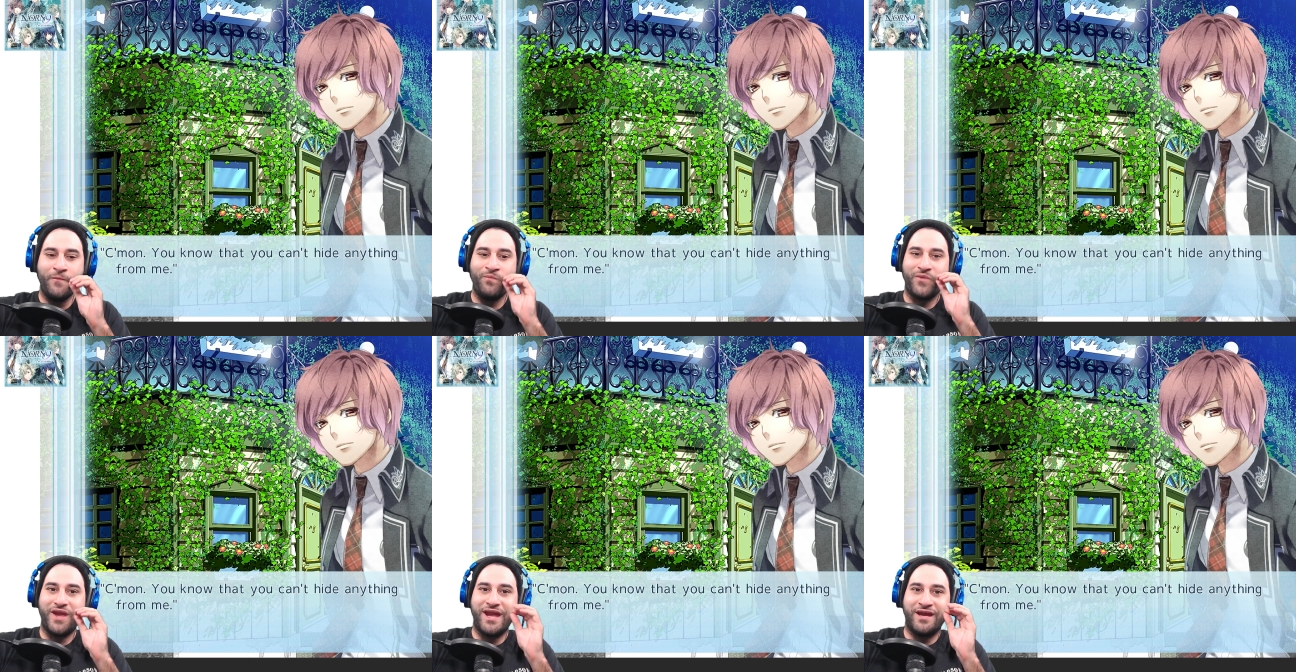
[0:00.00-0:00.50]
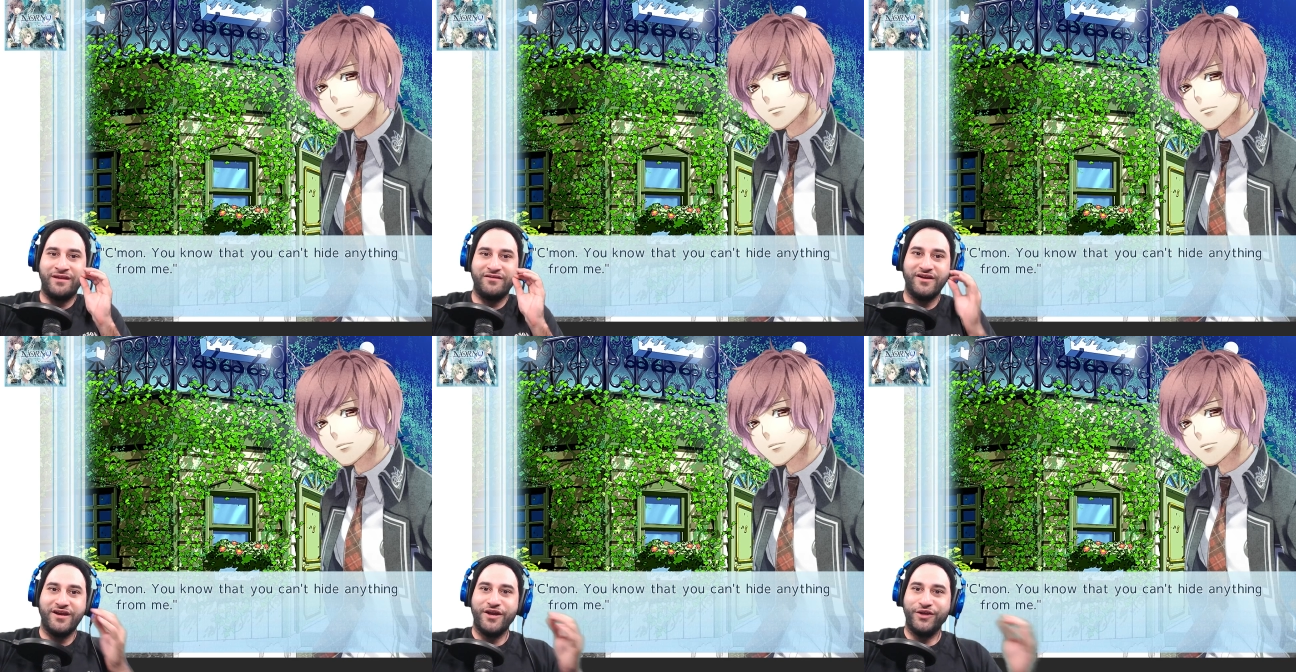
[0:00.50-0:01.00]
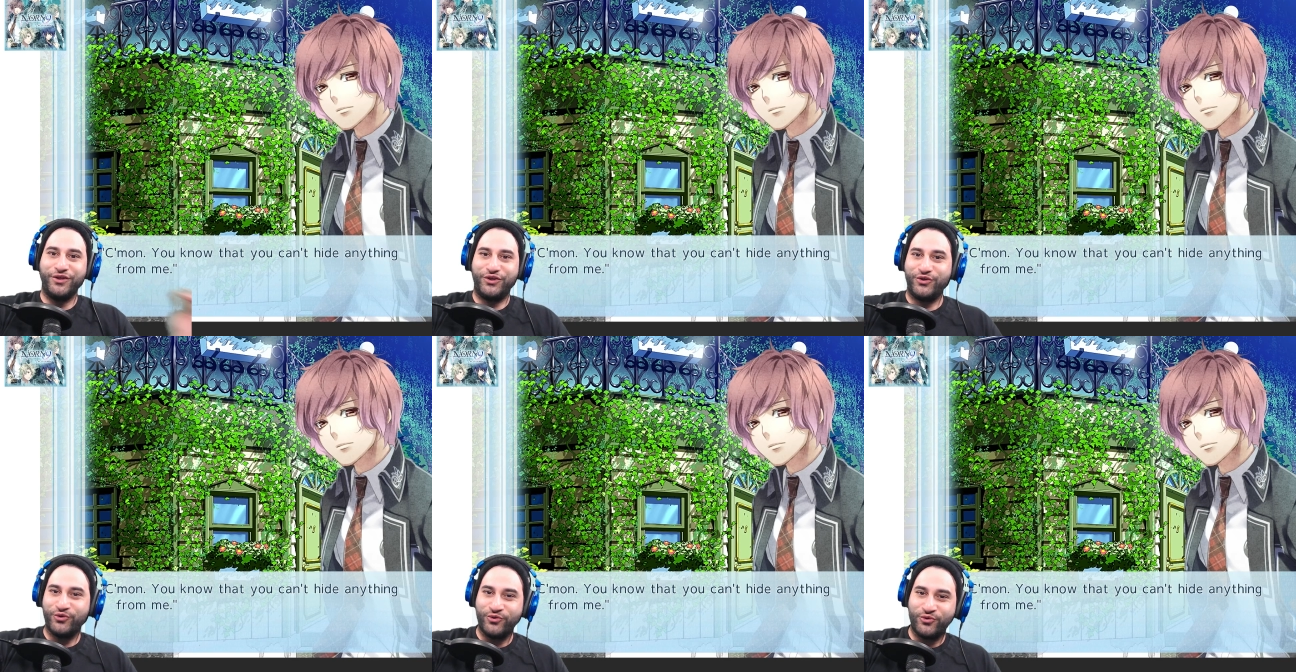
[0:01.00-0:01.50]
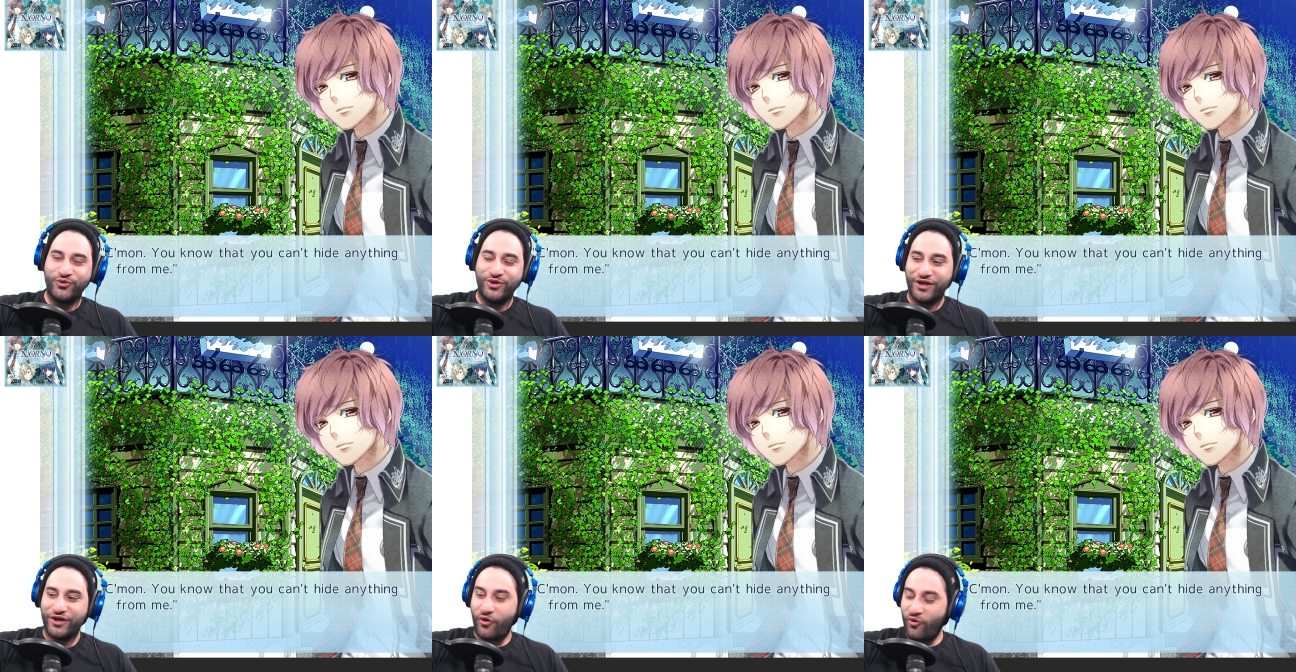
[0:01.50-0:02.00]
Speaker 1: and you
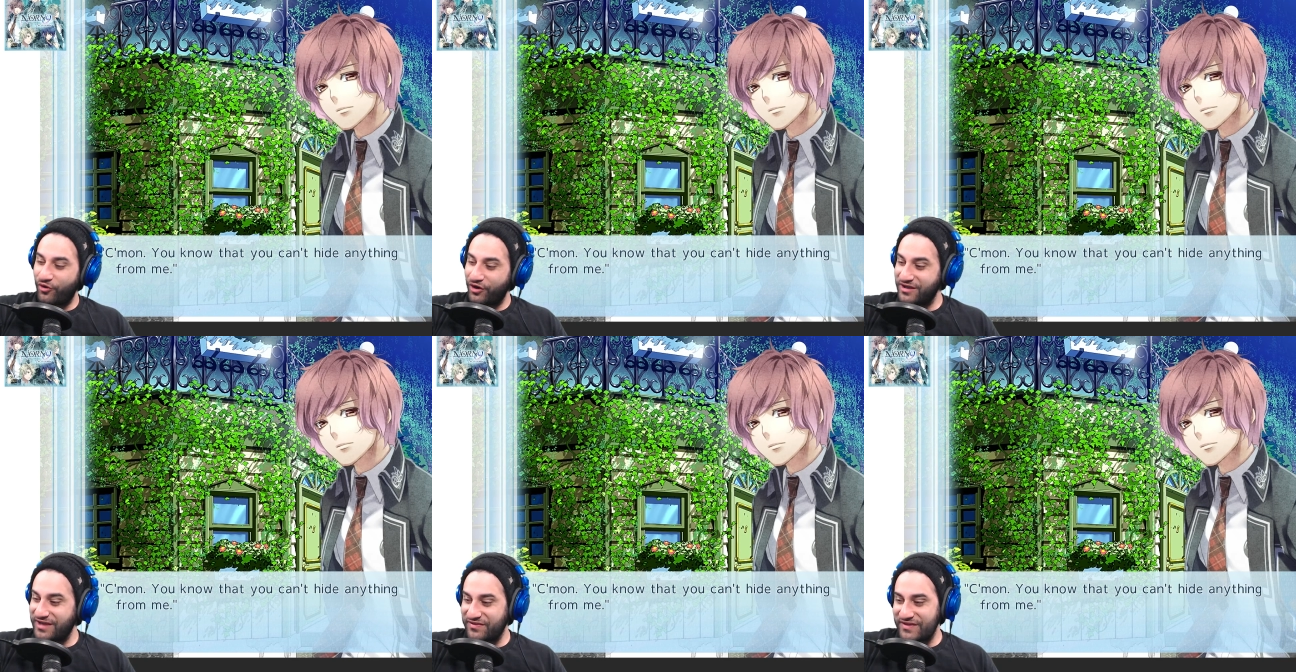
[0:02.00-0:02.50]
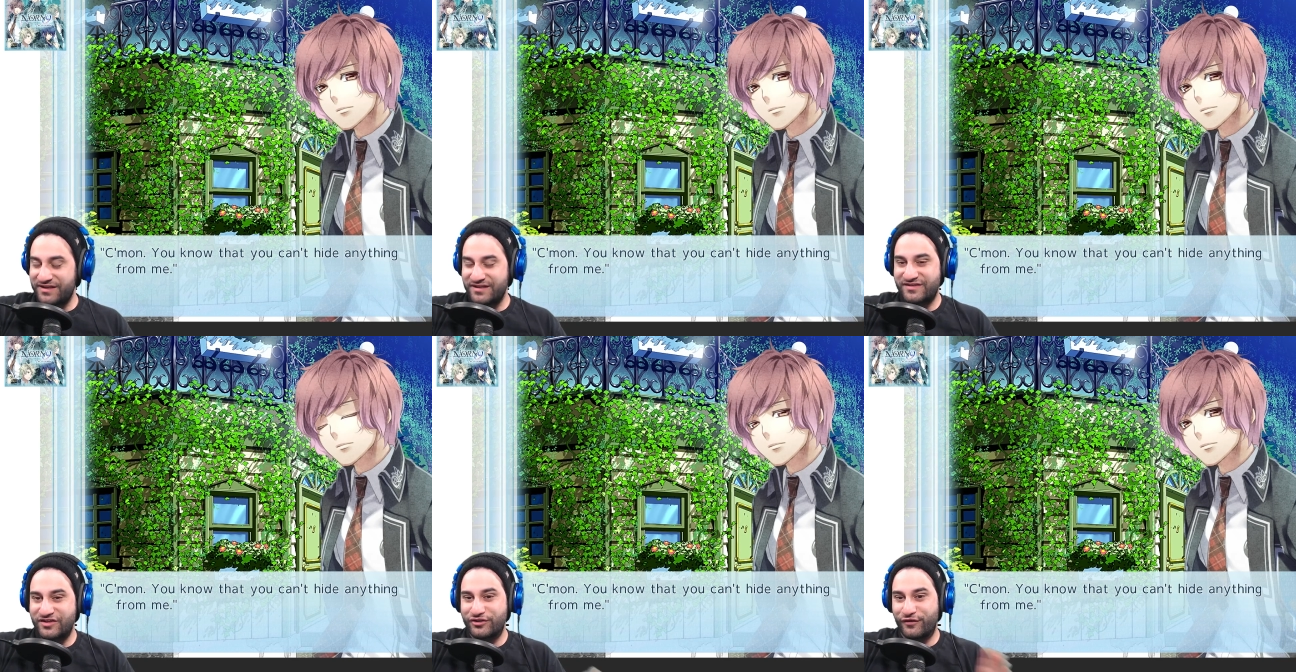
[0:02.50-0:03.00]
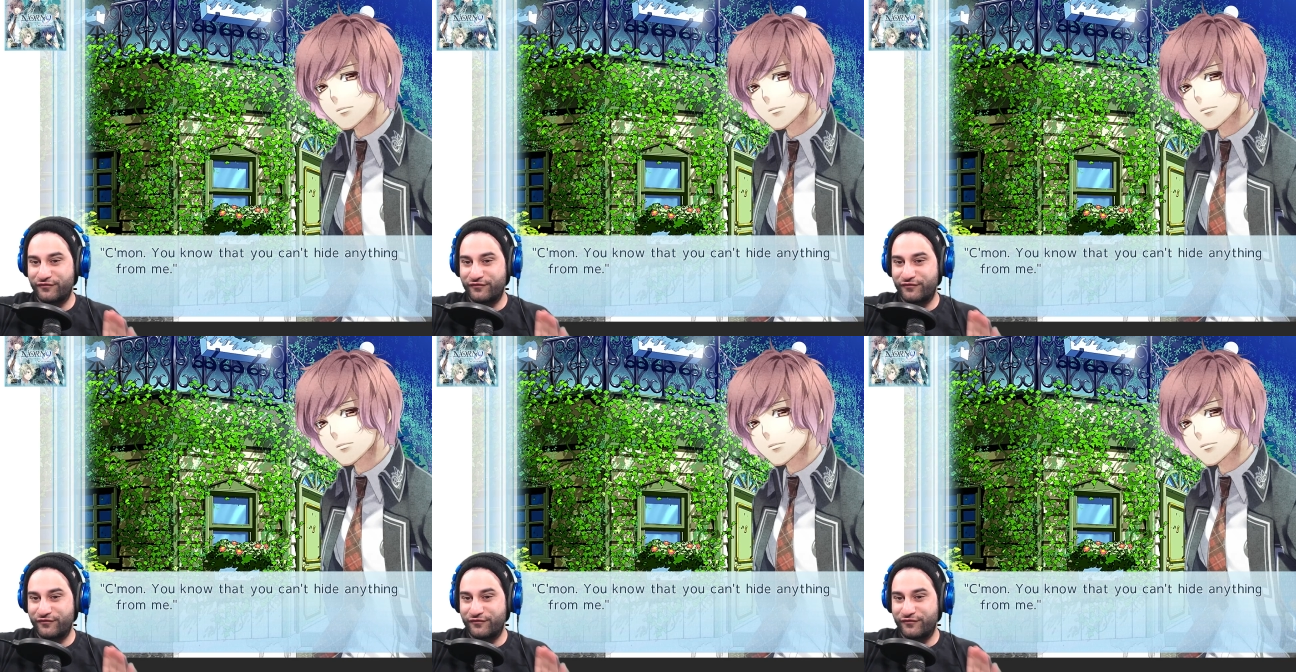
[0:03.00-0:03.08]
already get that decision of